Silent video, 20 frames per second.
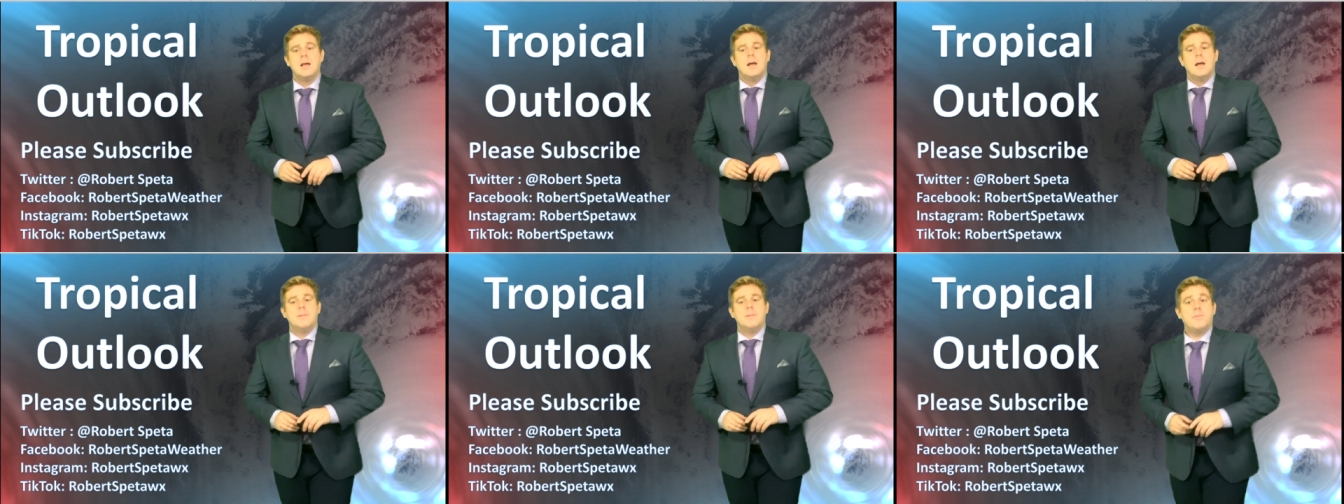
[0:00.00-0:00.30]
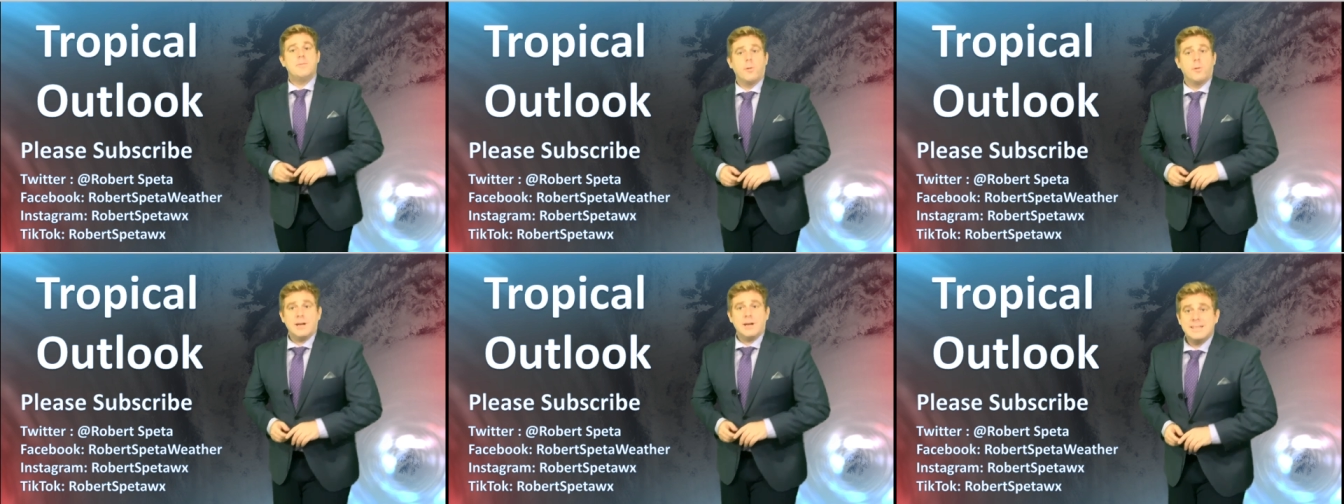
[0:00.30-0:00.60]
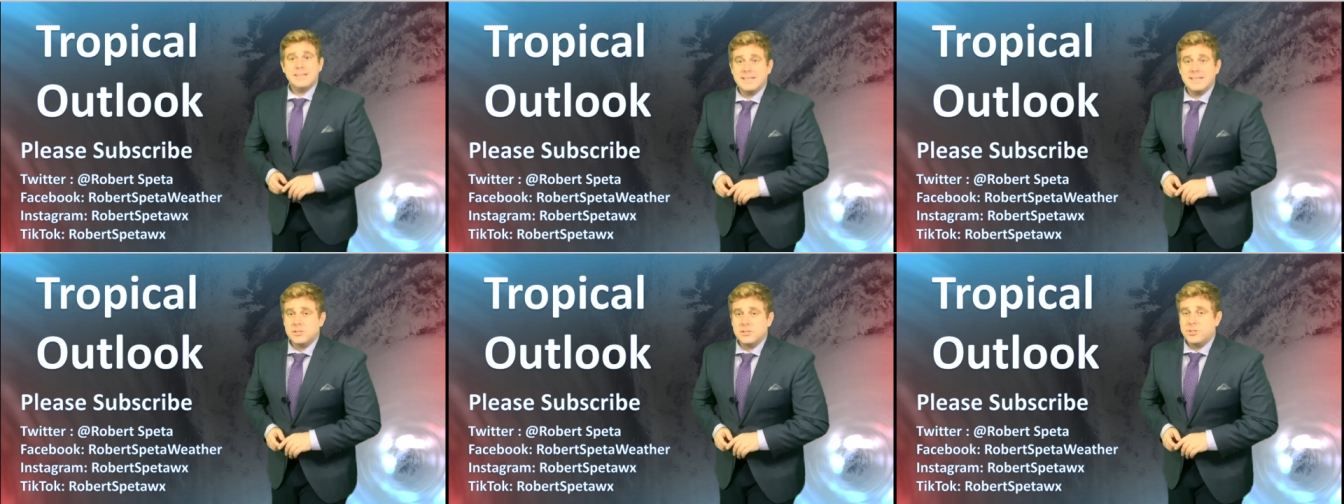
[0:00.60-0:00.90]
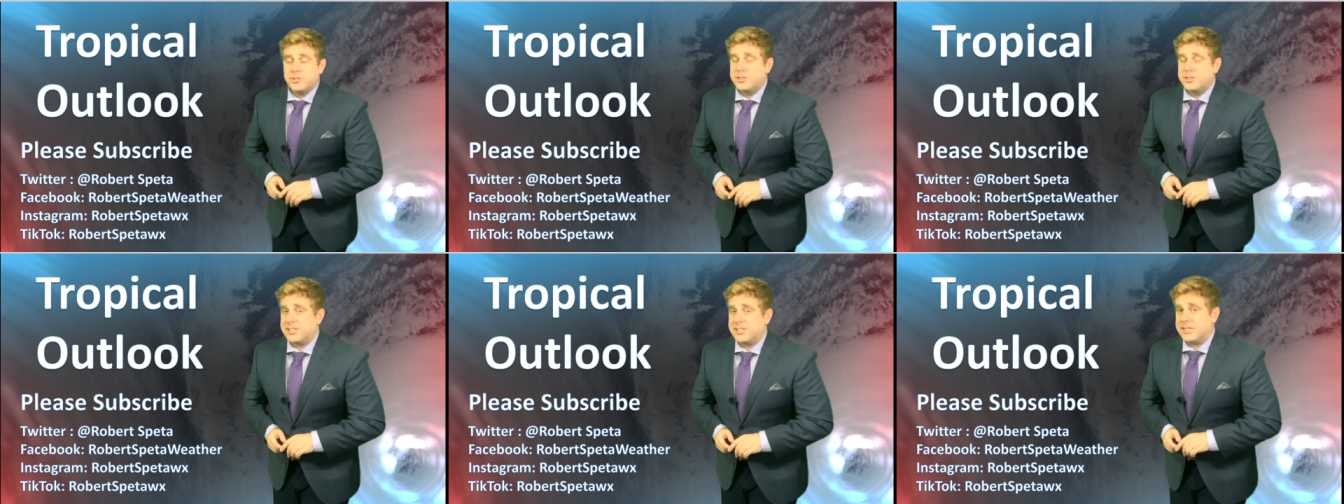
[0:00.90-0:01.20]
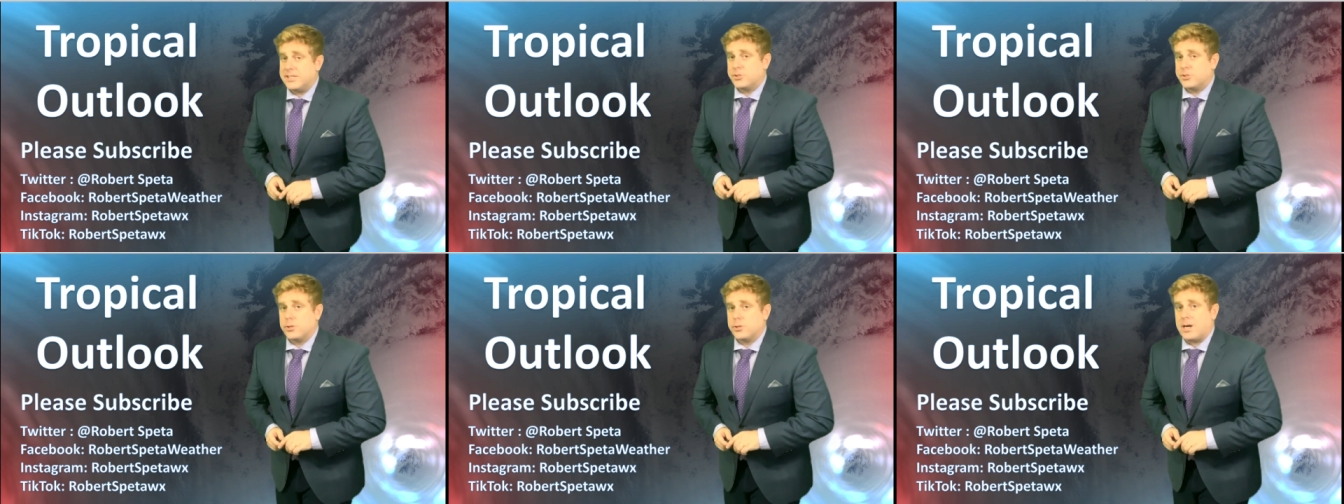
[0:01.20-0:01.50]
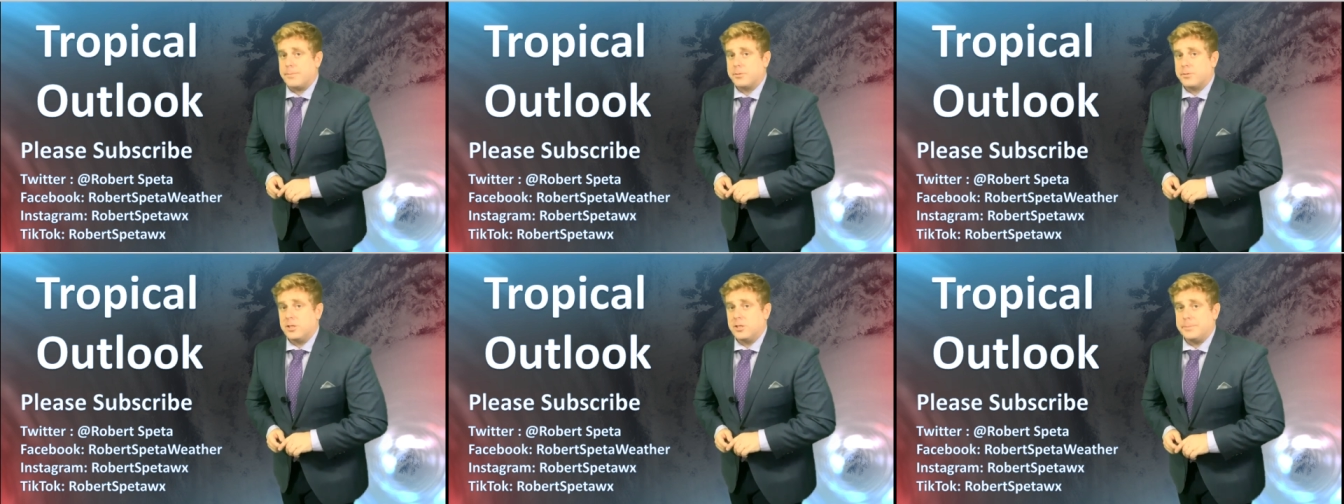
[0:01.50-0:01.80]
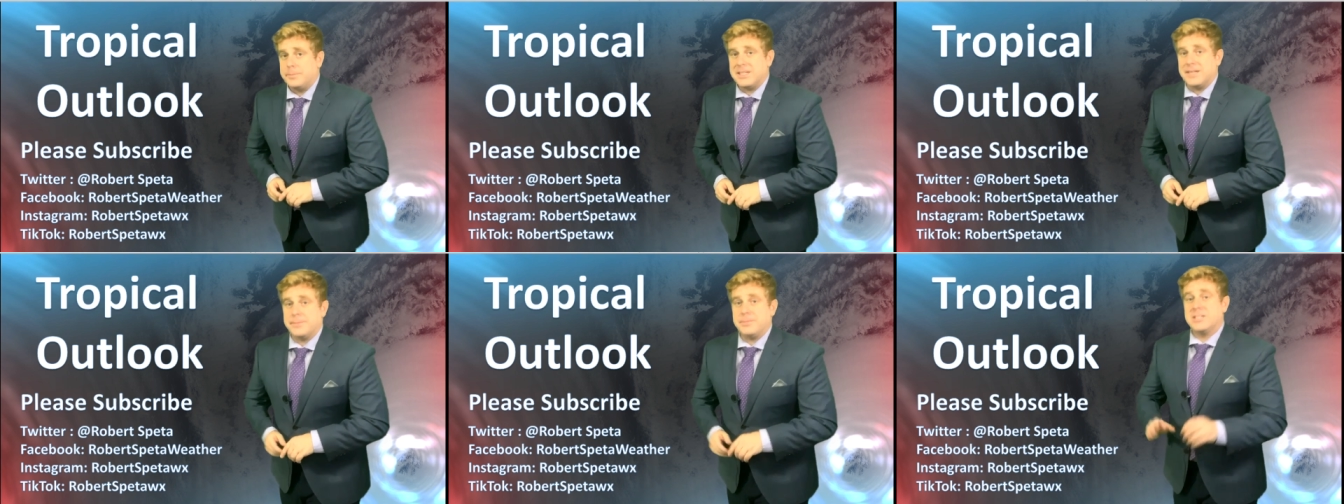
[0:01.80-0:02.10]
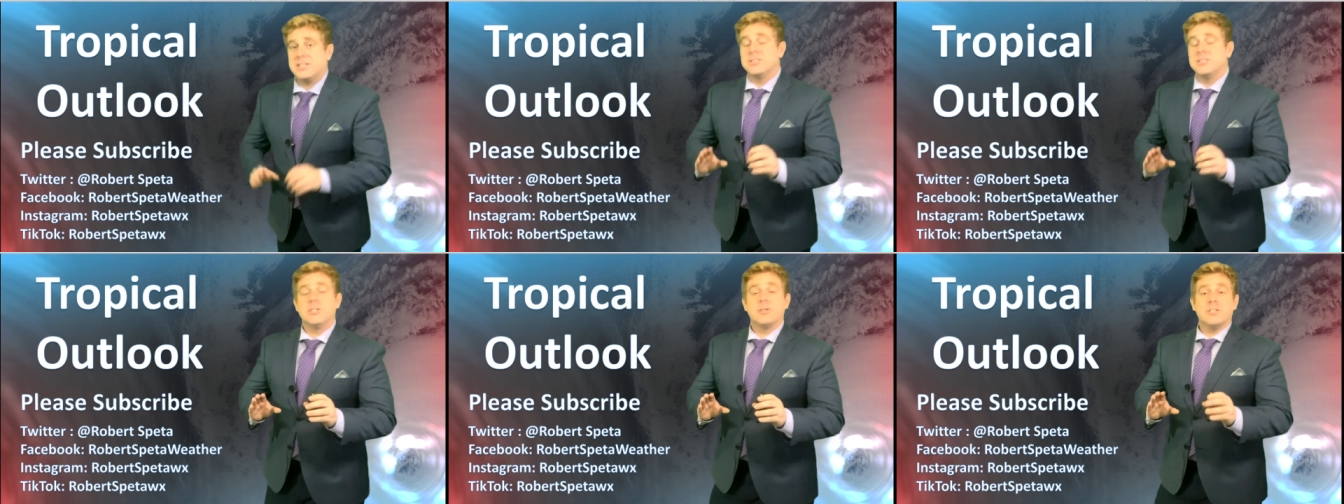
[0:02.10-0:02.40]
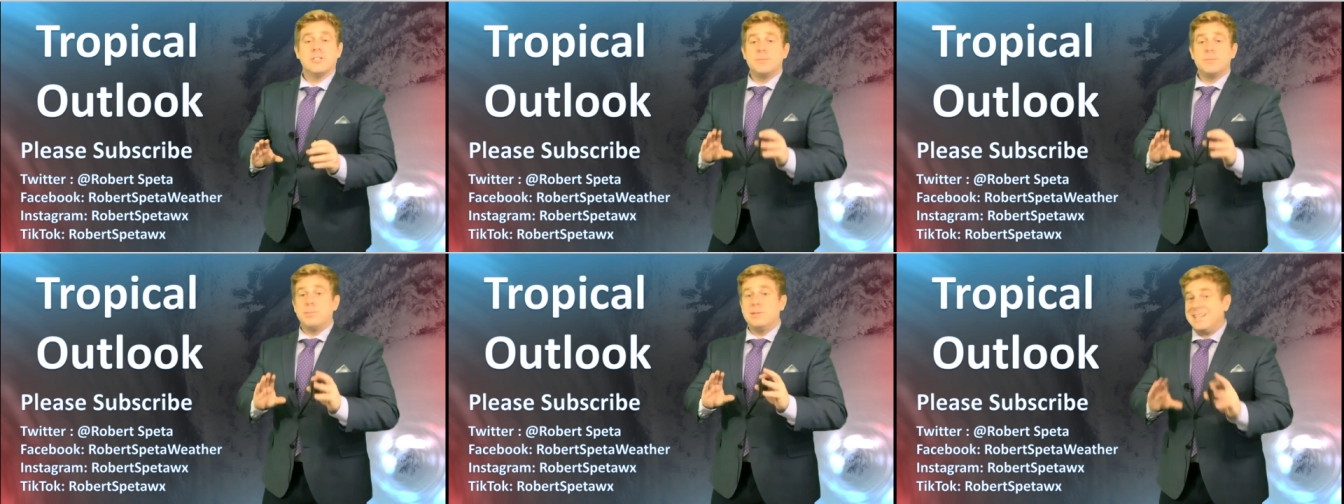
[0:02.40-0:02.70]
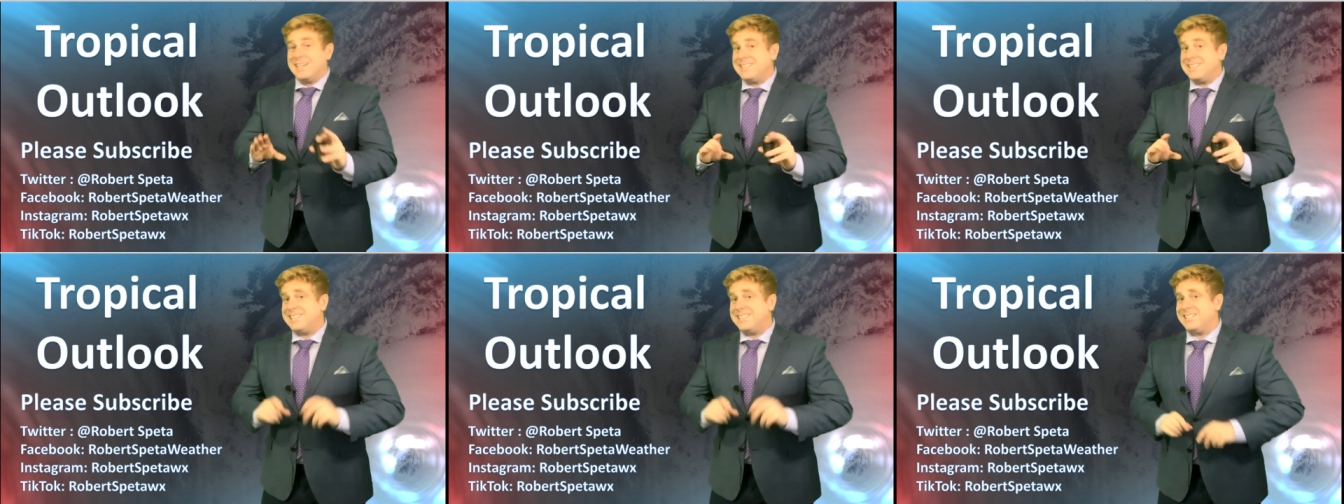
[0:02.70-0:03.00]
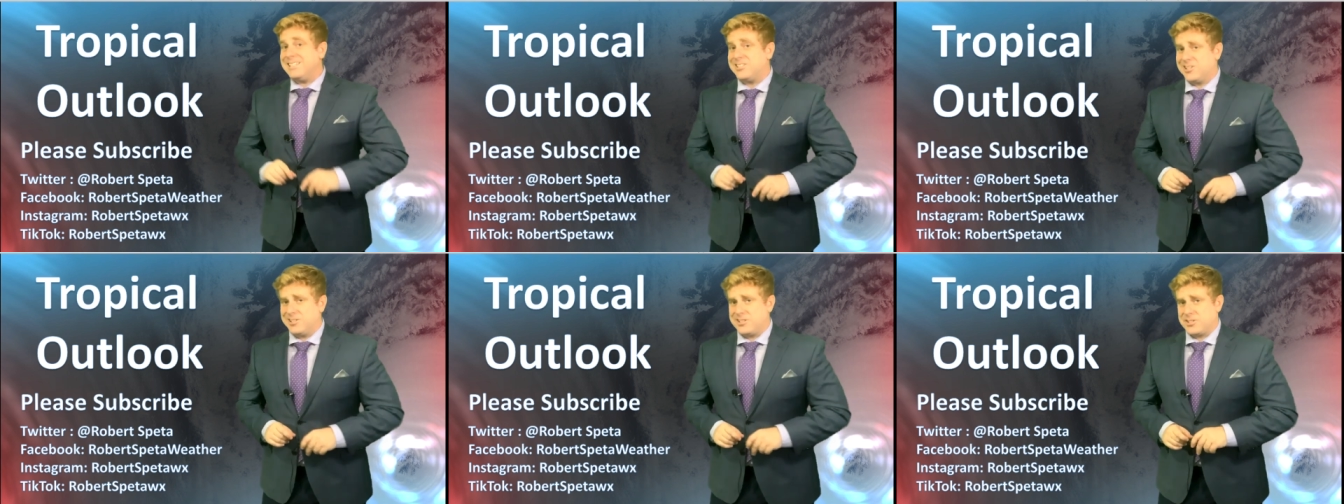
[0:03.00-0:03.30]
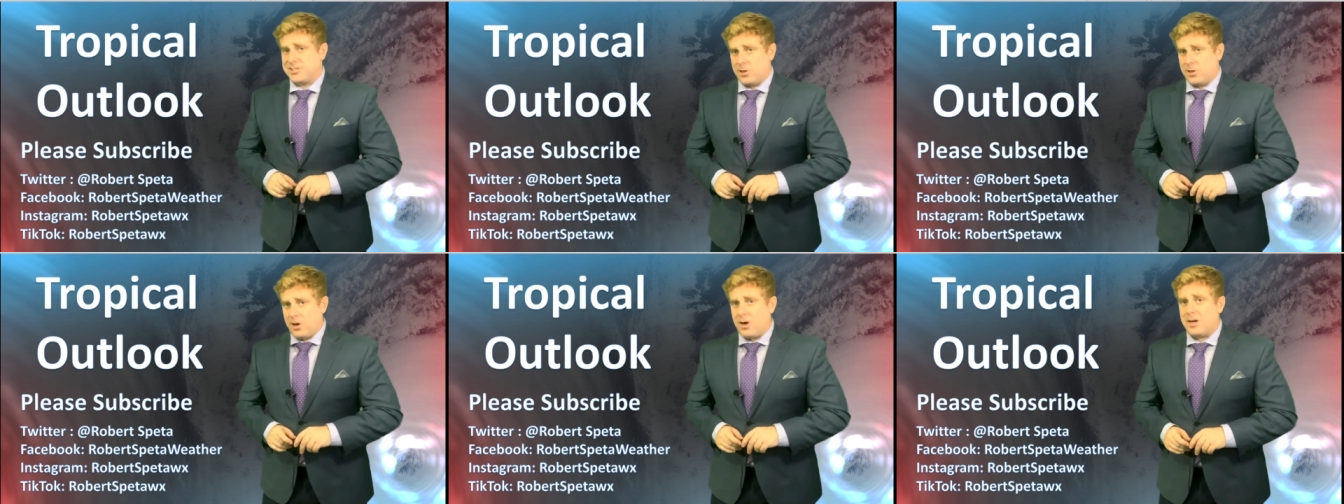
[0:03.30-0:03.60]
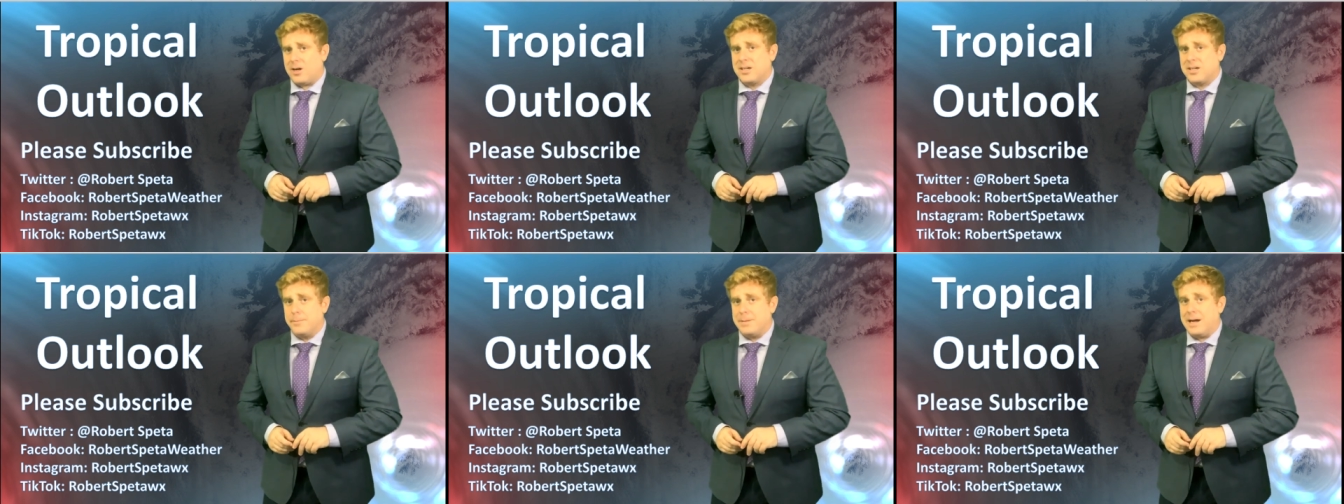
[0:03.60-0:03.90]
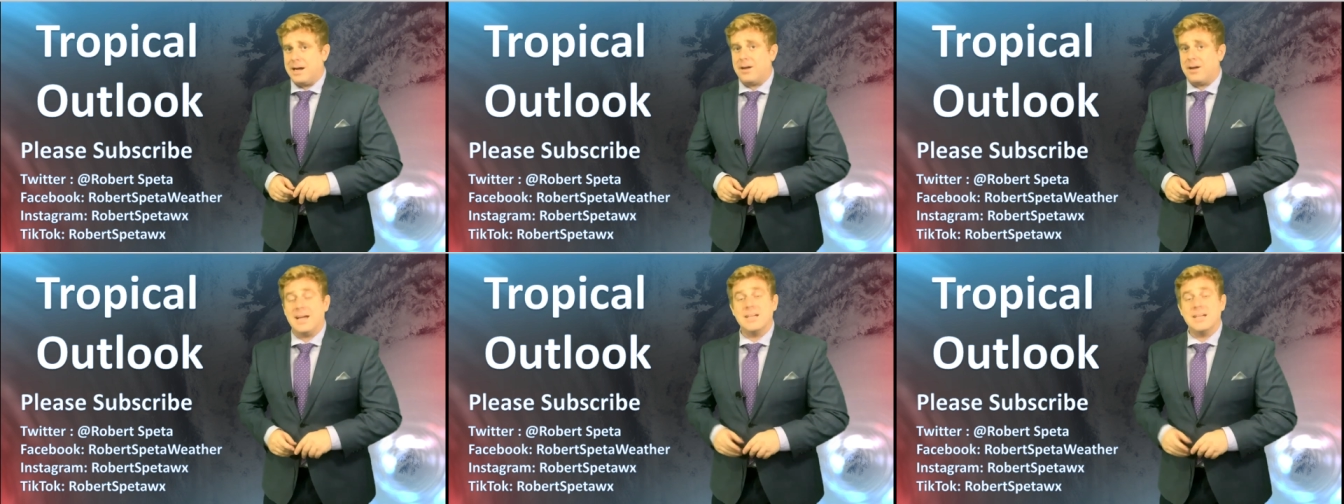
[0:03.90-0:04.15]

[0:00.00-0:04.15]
Before I get into today's tropical update, because there is plenty to talk about,